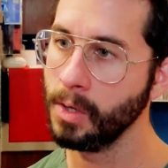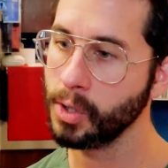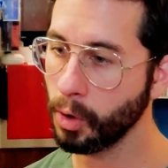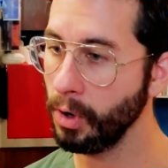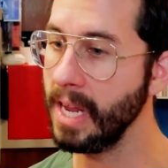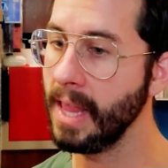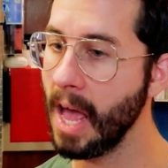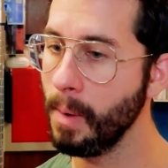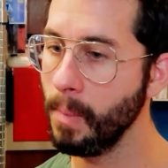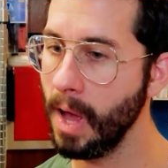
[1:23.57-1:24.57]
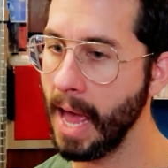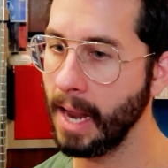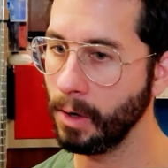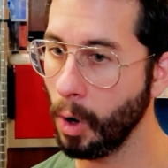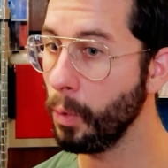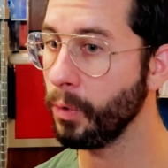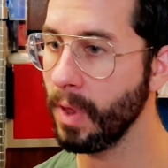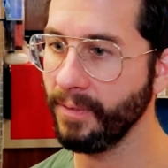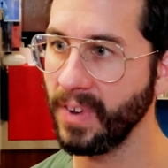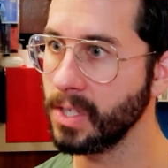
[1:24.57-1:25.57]
screen them and go through
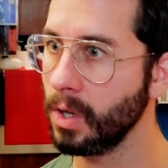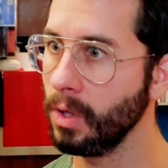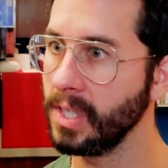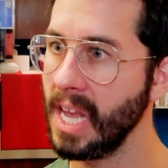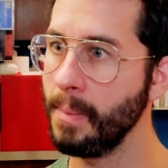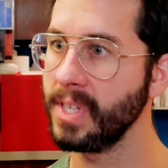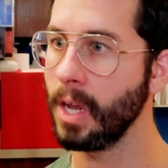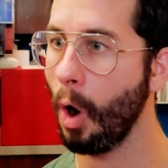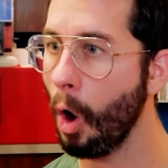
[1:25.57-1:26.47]
their physical exam and say,